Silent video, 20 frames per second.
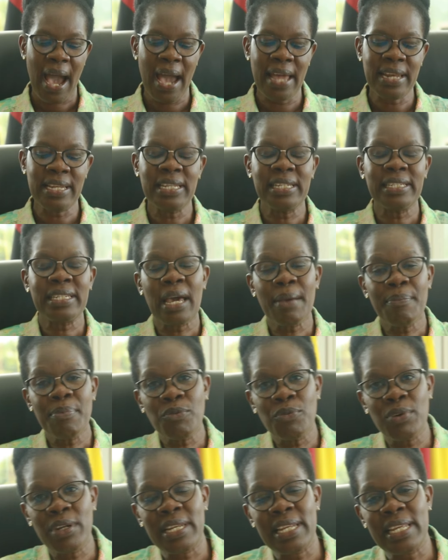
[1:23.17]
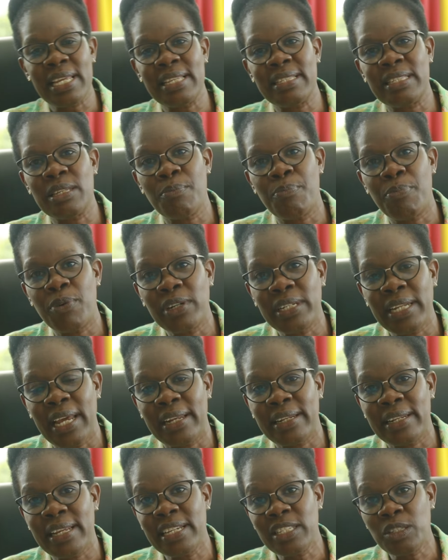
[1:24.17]
And integrity is
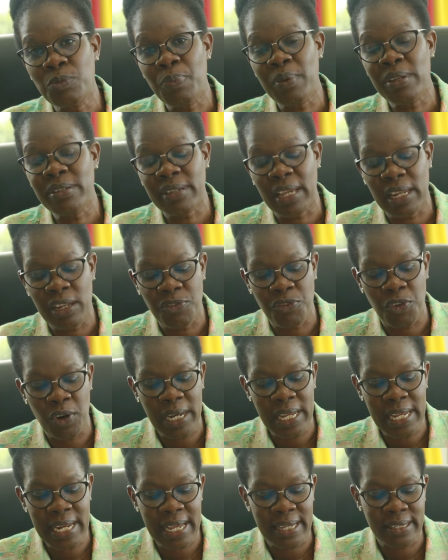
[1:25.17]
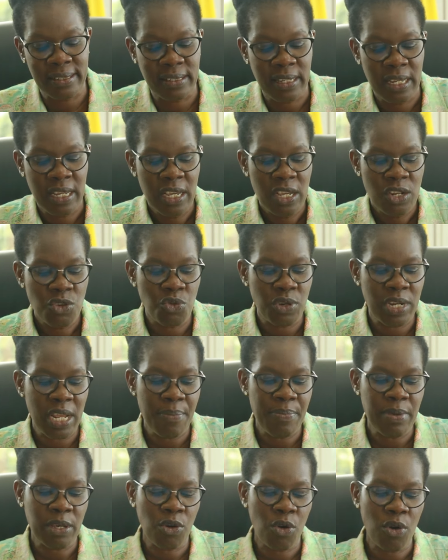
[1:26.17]
important, especially for leaders
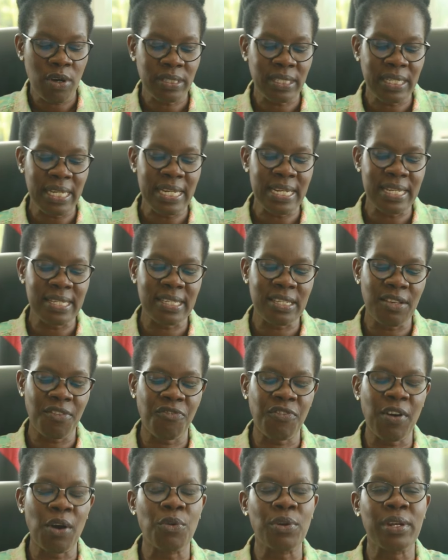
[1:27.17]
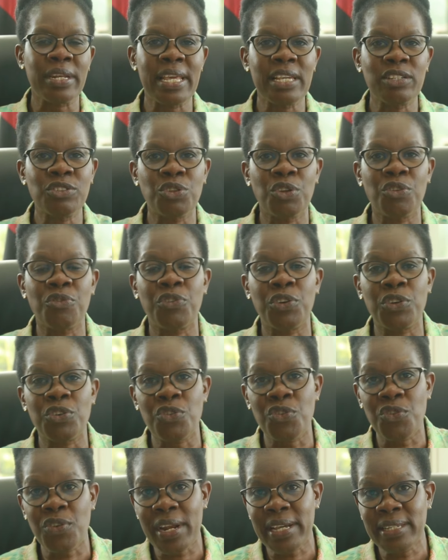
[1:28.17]
today, because it is the foundation for
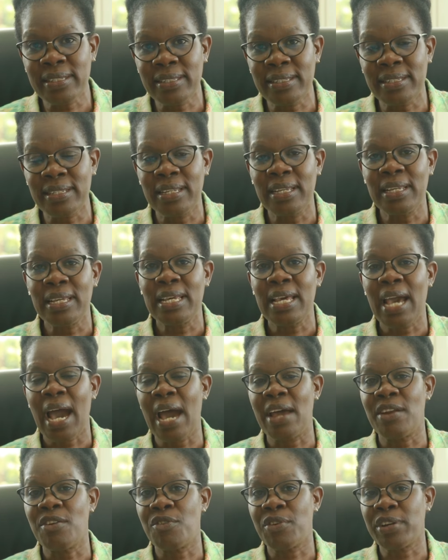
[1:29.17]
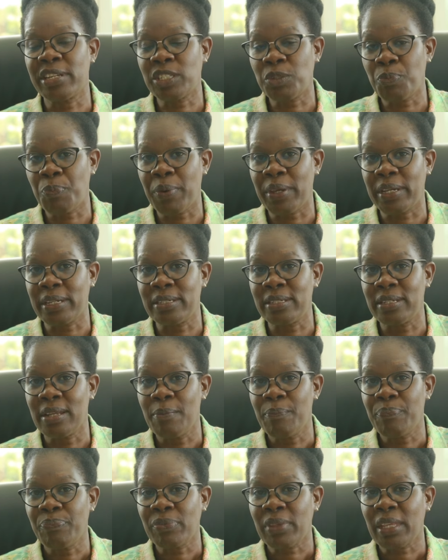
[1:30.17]
trust and respect.
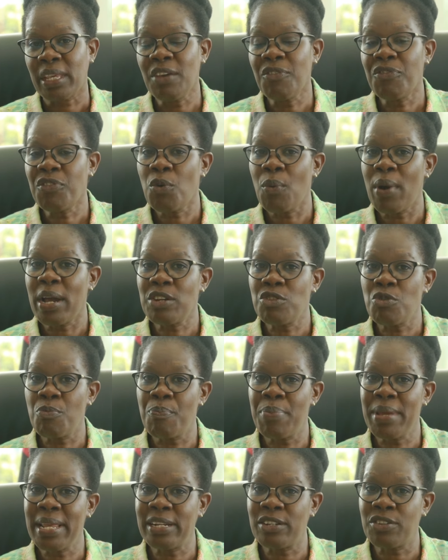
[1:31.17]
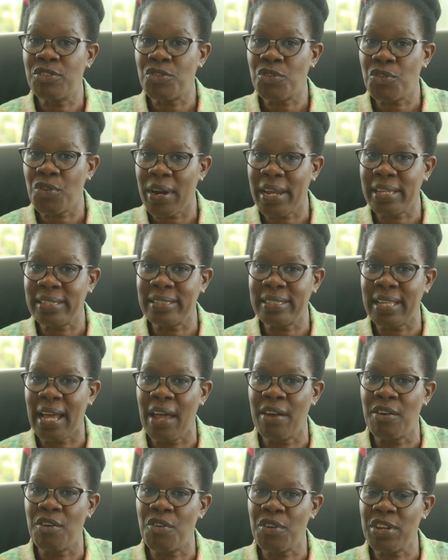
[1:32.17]
If we want to build trust
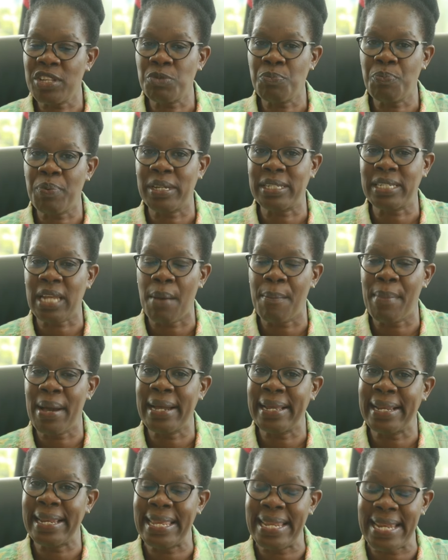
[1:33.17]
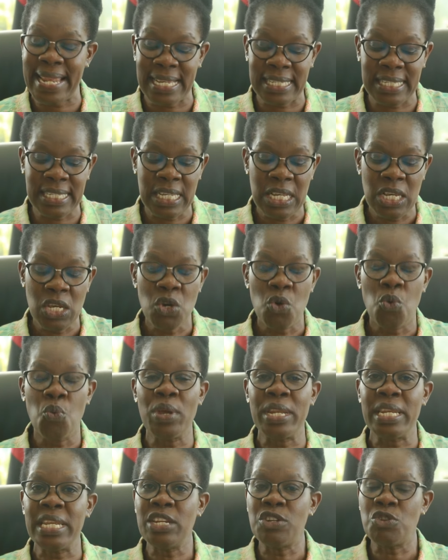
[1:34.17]
and respect among leaders,
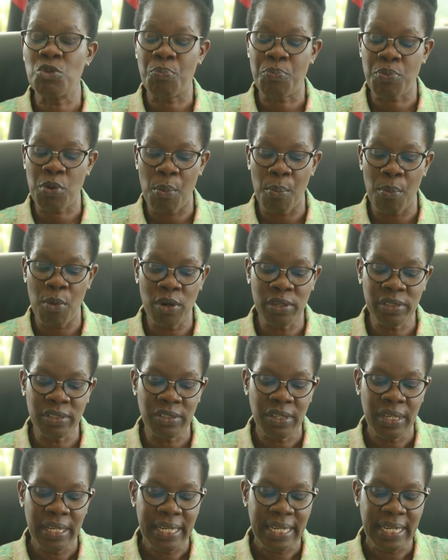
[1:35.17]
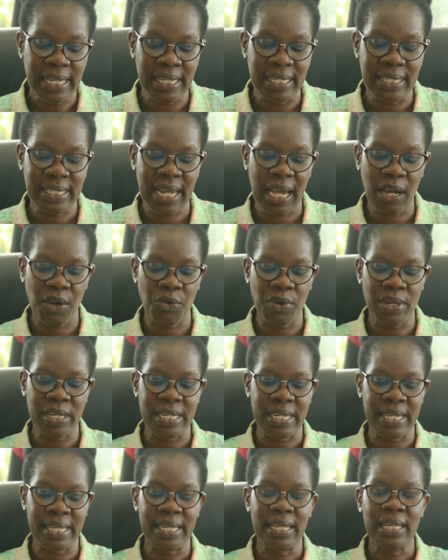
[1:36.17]
we need to promote
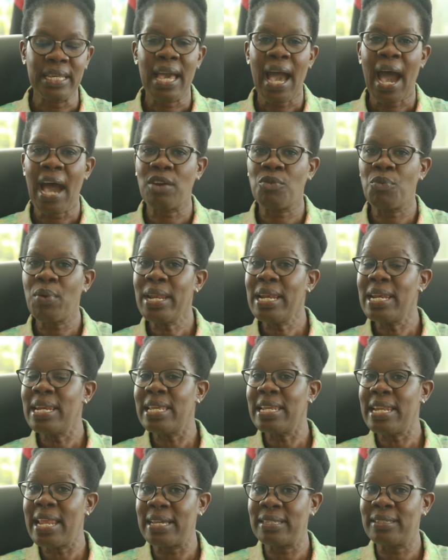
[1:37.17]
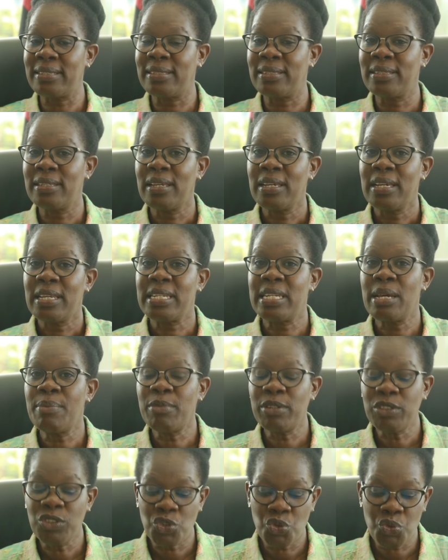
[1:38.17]
integrity. And when leaders
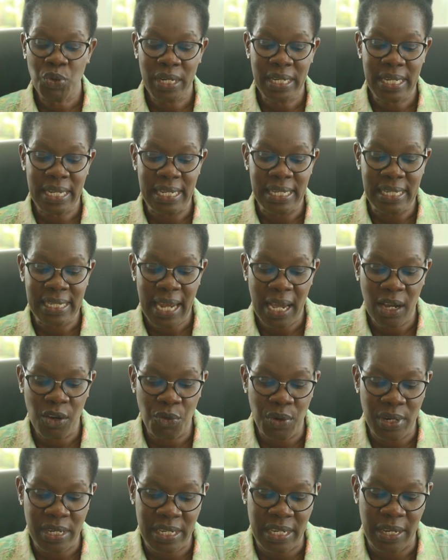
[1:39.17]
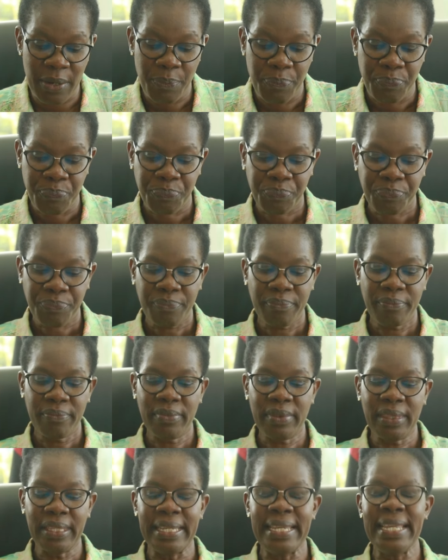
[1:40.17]
demonstrate integrity
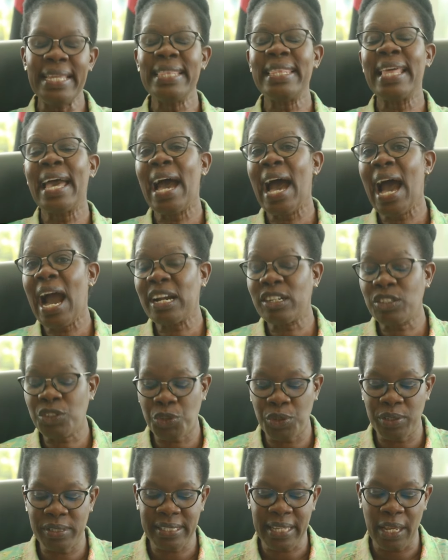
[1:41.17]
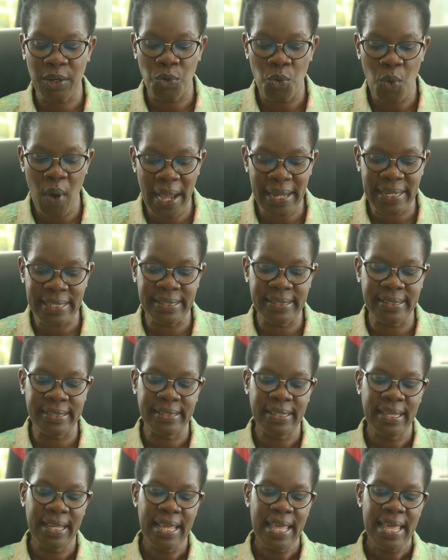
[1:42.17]
in their actions and
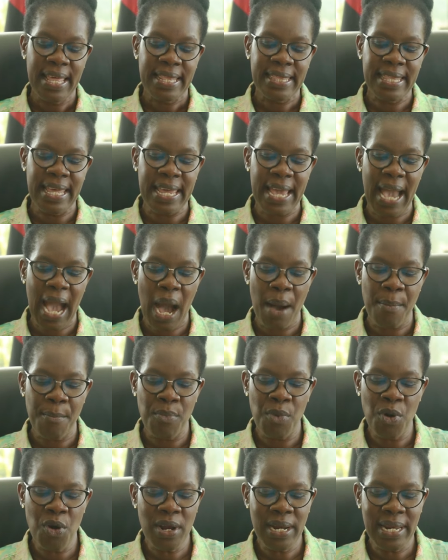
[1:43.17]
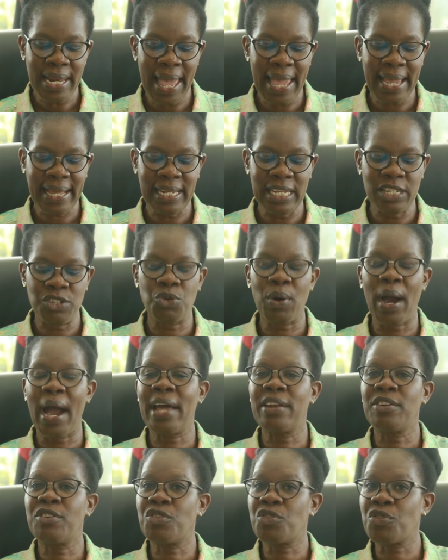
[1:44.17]
words, they are more likely to
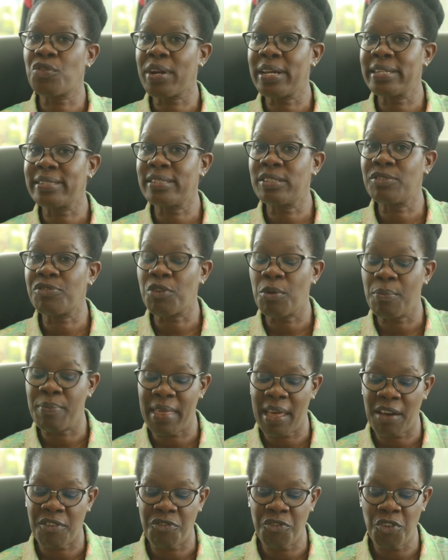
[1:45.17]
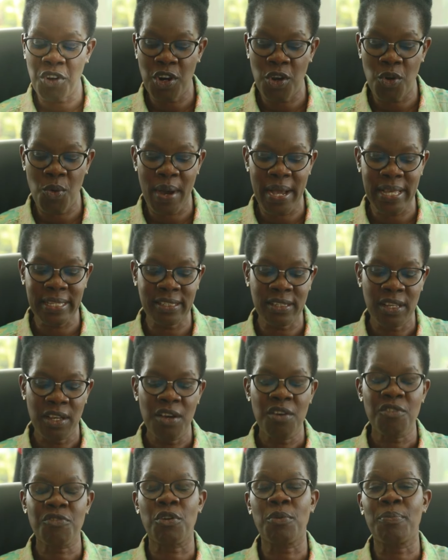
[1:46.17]
earn trust from their followers,
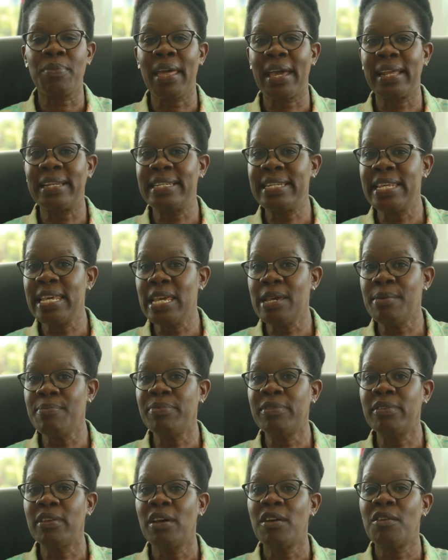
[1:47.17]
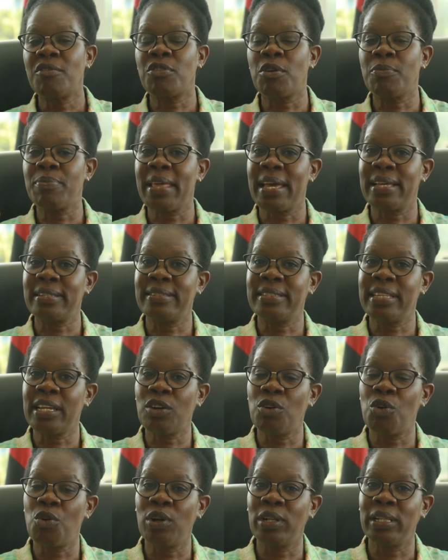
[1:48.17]
from their teams, from their
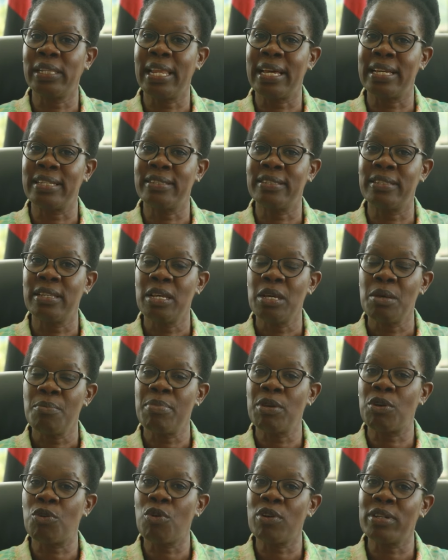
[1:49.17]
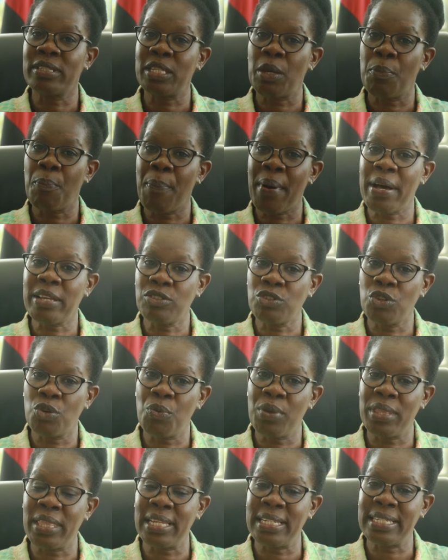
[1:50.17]
stakeholders, because the
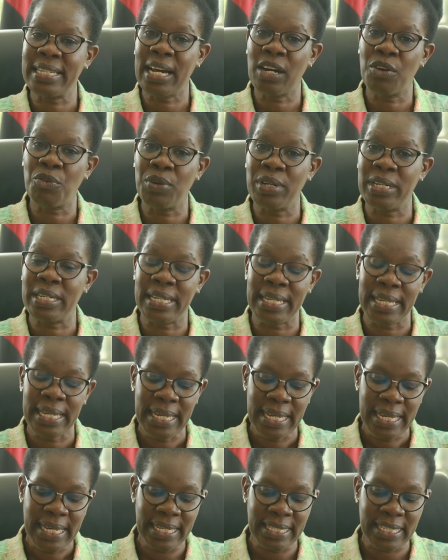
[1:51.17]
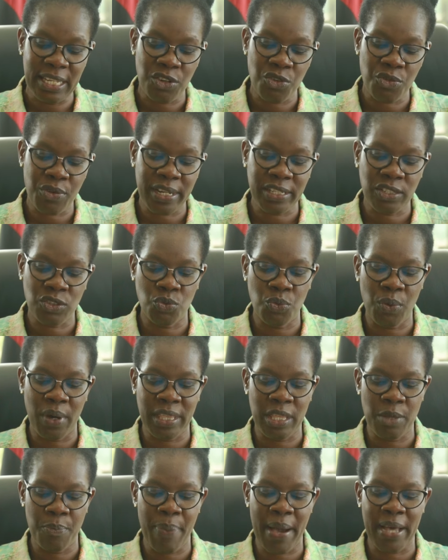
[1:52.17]
person with integrity is a
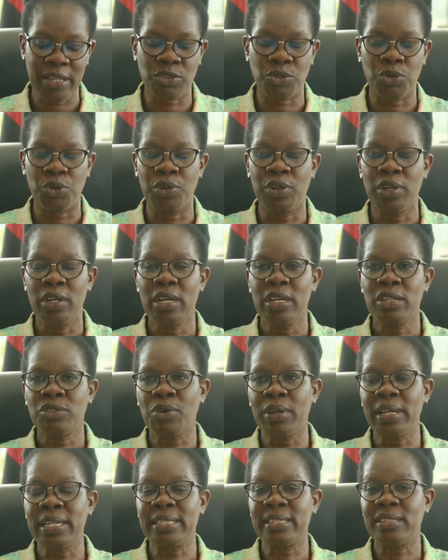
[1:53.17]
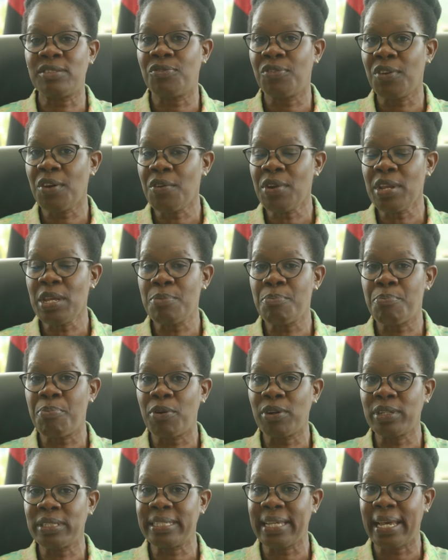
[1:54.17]
trustworthy person. So it's very
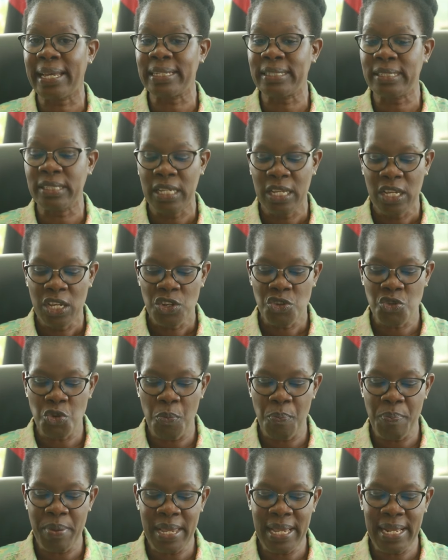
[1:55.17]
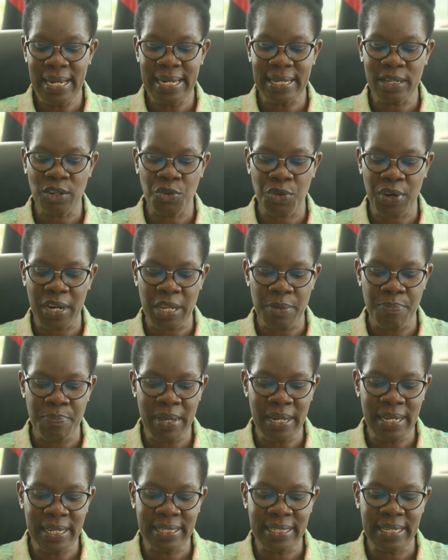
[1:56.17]
important to build
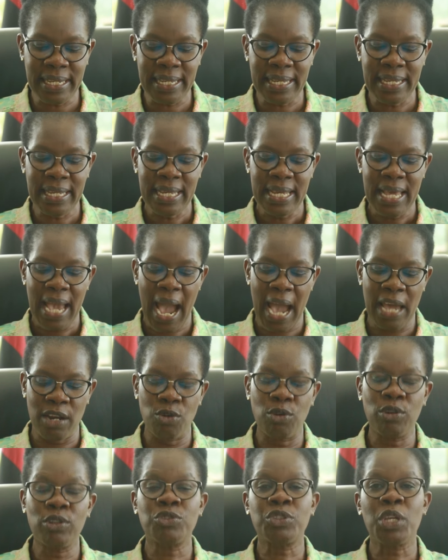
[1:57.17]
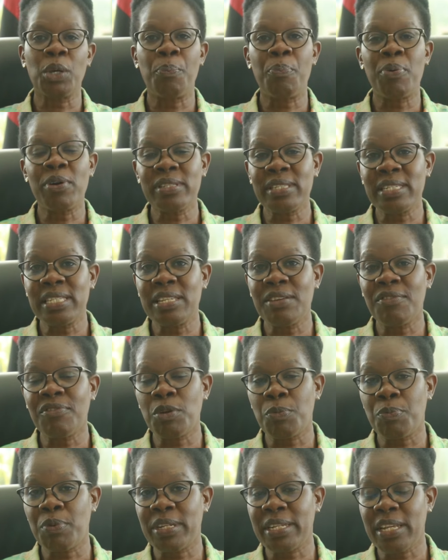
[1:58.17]
credibility and also a
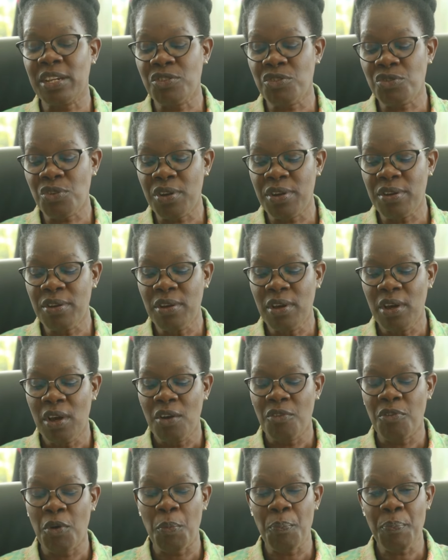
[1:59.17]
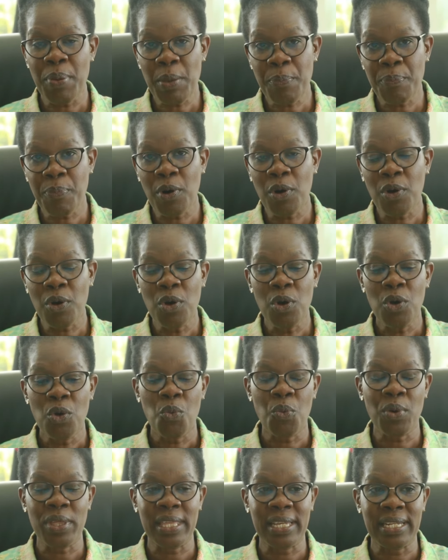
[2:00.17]
positive reputation for people
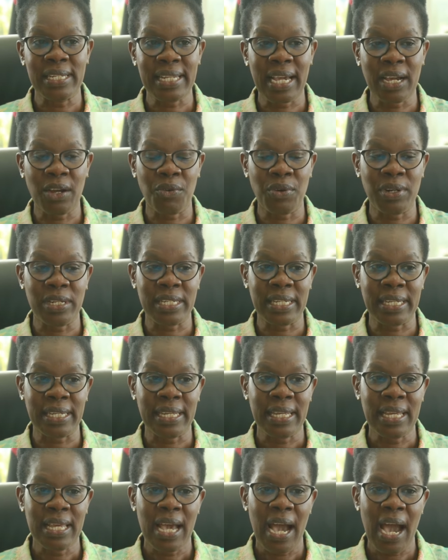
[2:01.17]
with integrity.